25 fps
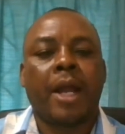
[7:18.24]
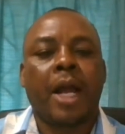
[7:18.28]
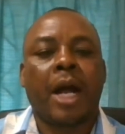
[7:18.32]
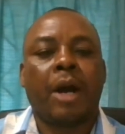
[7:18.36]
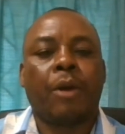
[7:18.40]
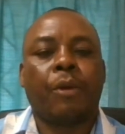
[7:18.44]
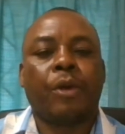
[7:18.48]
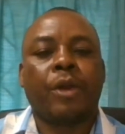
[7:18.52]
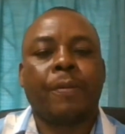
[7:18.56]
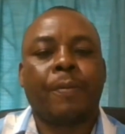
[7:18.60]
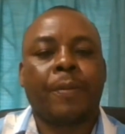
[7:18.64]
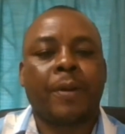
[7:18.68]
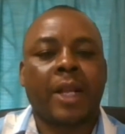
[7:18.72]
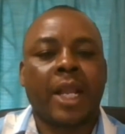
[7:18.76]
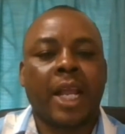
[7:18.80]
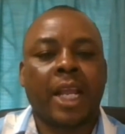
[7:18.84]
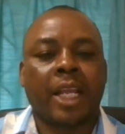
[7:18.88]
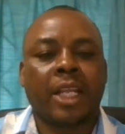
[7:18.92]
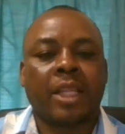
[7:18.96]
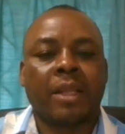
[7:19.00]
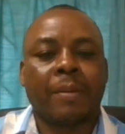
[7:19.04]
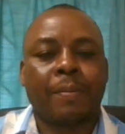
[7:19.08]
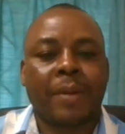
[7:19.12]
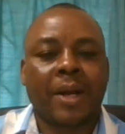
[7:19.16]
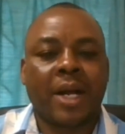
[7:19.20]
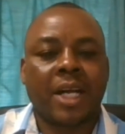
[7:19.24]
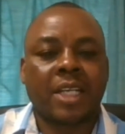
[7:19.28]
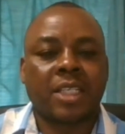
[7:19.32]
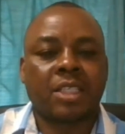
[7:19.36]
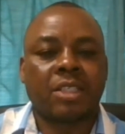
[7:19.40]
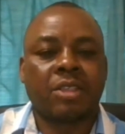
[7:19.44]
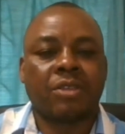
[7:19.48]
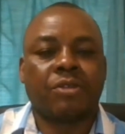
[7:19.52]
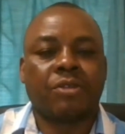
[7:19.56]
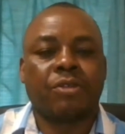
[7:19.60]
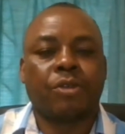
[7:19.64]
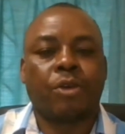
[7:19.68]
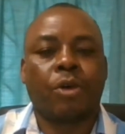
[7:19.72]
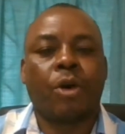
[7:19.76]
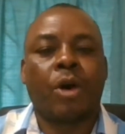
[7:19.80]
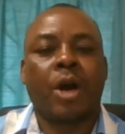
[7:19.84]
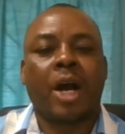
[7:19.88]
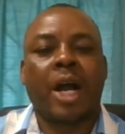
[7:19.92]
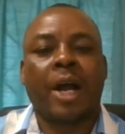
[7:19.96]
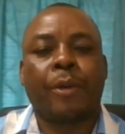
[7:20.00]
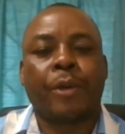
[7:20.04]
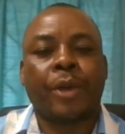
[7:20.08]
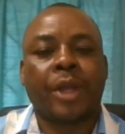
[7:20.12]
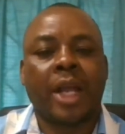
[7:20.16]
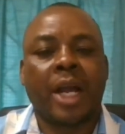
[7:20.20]
Are we playing the passive, or
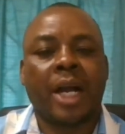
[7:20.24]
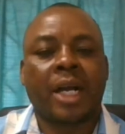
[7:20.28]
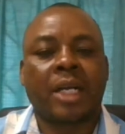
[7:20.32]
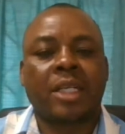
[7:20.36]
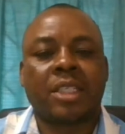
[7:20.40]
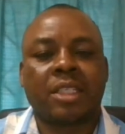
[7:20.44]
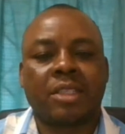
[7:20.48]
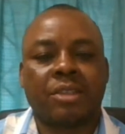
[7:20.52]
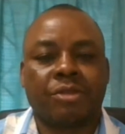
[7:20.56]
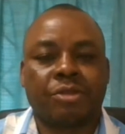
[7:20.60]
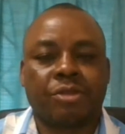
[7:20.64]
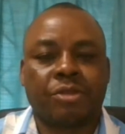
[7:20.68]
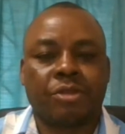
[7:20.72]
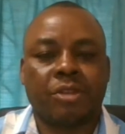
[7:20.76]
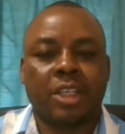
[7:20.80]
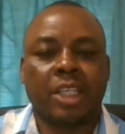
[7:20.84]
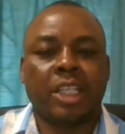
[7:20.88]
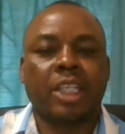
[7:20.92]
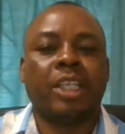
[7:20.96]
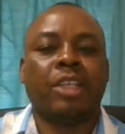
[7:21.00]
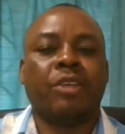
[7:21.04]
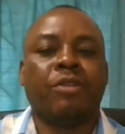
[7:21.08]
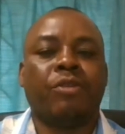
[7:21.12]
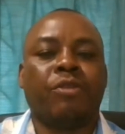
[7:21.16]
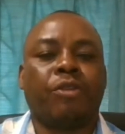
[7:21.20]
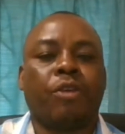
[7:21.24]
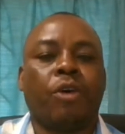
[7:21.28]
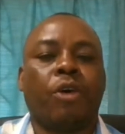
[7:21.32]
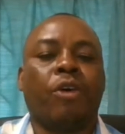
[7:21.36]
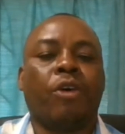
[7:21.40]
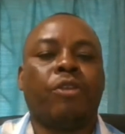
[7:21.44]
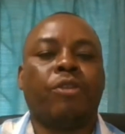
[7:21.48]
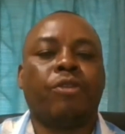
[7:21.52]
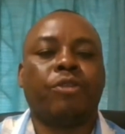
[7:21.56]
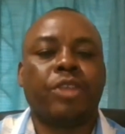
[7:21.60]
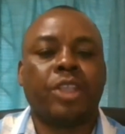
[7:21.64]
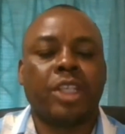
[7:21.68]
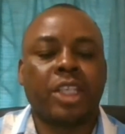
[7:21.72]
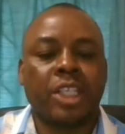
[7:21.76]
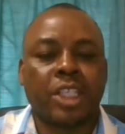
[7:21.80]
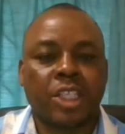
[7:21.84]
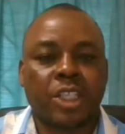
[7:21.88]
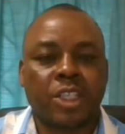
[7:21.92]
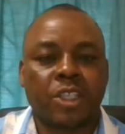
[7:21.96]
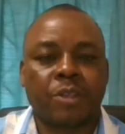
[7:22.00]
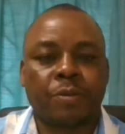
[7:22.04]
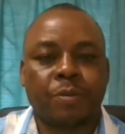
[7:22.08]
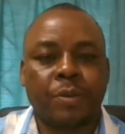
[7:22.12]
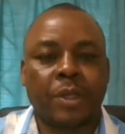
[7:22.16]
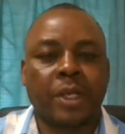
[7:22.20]
are we actively involved in
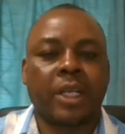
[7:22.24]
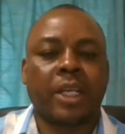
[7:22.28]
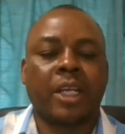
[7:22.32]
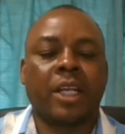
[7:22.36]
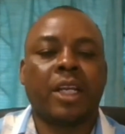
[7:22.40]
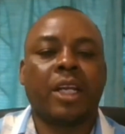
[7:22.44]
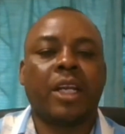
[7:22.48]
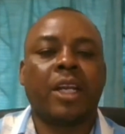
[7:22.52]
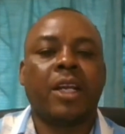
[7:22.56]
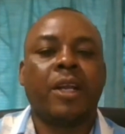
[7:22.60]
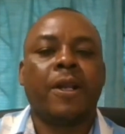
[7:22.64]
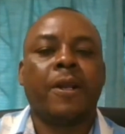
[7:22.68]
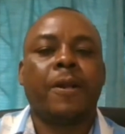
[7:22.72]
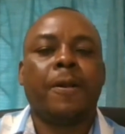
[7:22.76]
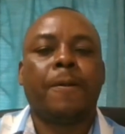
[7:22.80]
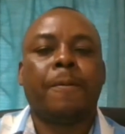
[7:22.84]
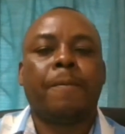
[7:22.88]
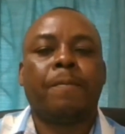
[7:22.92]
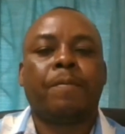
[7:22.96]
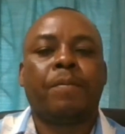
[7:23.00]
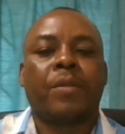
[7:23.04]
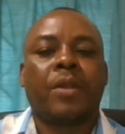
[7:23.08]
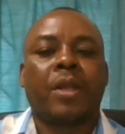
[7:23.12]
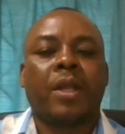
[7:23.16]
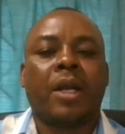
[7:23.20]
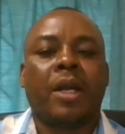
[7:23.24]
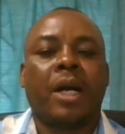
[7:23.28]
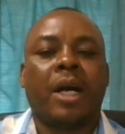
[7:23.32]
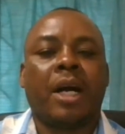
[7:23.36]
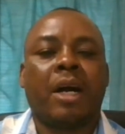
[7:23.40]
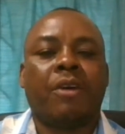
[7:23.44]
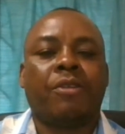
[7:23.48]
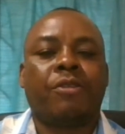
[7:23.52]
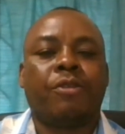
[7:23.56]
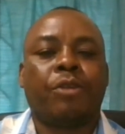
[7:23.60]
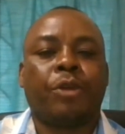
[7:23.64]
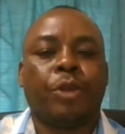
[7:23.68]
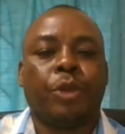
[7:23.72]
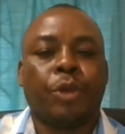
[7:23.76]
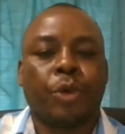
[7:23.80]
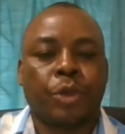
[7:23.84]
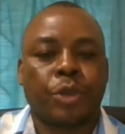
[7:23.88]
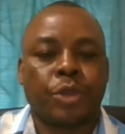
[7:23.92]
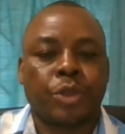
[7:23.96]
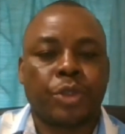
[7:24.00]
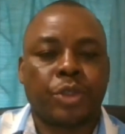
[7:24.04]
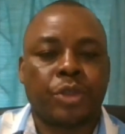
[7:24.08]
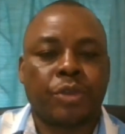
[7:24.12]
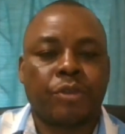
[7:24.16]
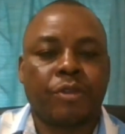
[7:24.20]
speaking for
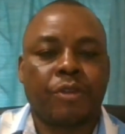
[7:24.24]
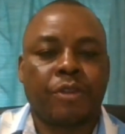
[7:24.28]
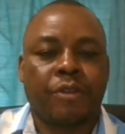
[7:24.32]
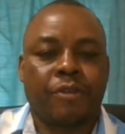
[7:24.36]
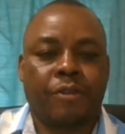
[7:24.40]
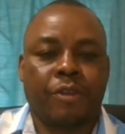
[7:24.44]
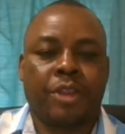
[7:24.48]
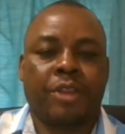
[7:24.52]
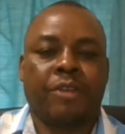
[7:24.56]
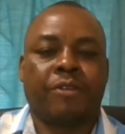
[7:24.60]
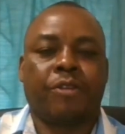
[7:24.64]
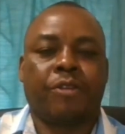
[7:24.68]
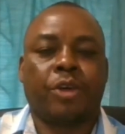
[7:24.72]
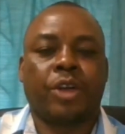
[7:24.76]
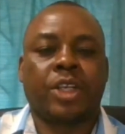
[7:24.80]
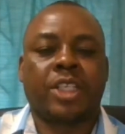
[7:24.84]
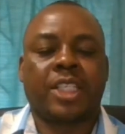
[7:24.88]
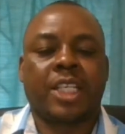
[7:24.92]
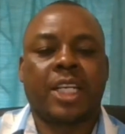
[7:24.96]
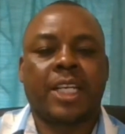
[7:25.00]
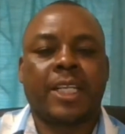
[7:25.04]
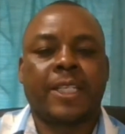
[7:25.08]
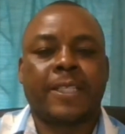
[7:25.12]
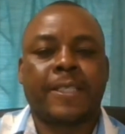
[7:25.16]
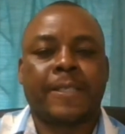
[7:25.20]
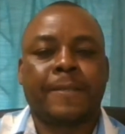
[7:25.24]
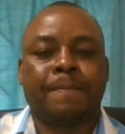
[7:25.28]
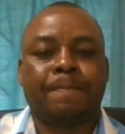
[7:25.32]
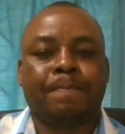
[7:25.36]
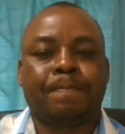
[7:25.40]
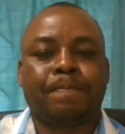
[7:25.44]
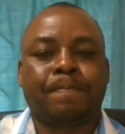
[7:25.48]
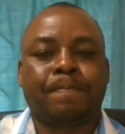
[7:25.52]
the voiceless?